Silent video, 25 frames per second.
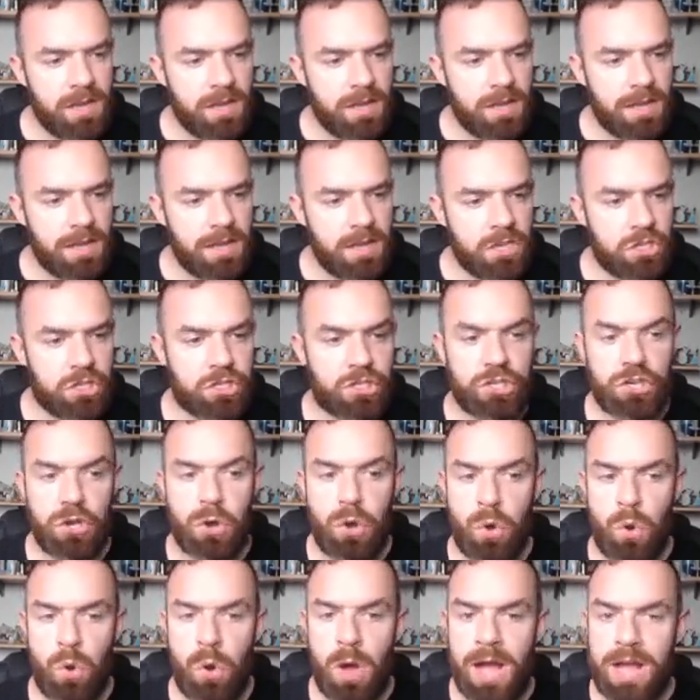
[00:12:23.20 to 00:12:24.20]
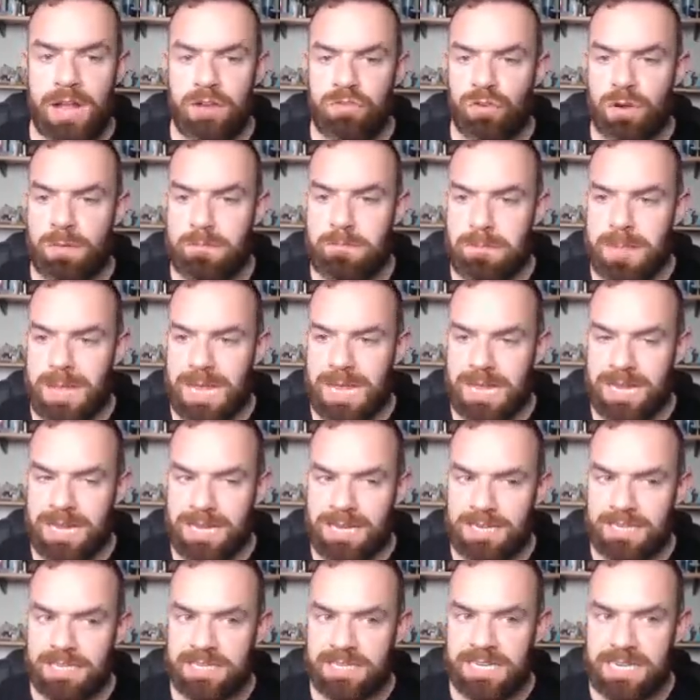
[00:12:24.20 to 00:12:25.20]
So I
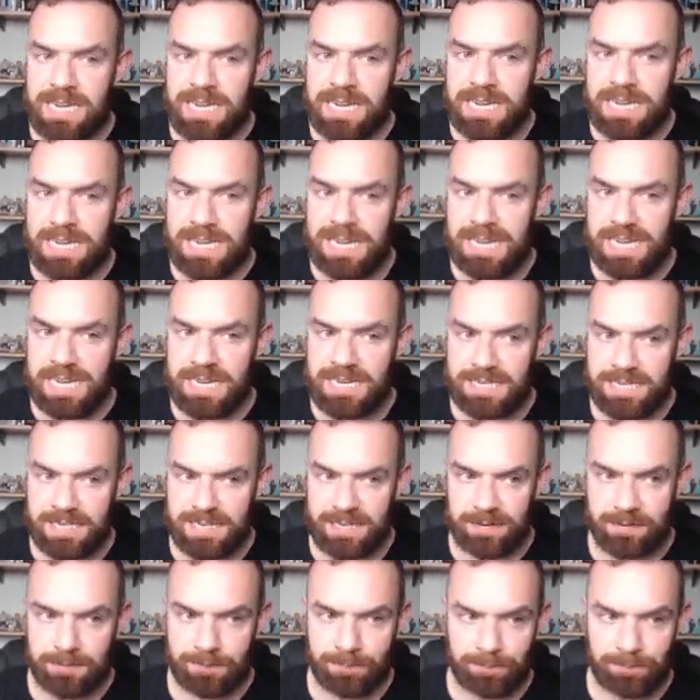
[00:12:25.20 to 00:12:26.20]
remained hidden.